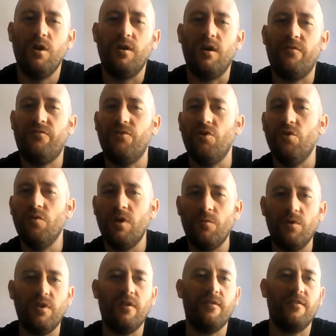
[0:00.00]
Now Fury
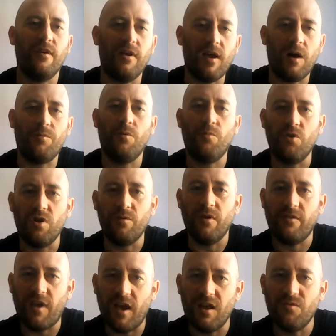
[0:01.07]
with his like upper body, with
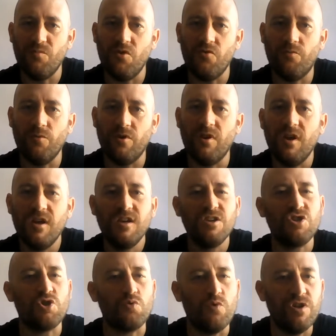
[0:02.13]
his head movement,
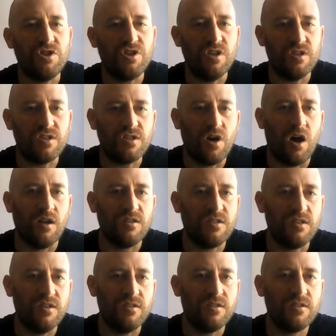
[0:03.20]
switching
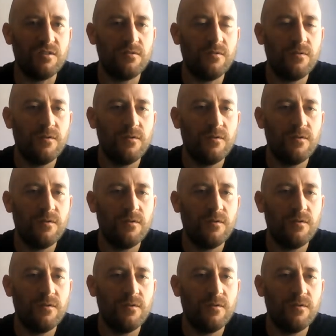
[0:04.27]
stances.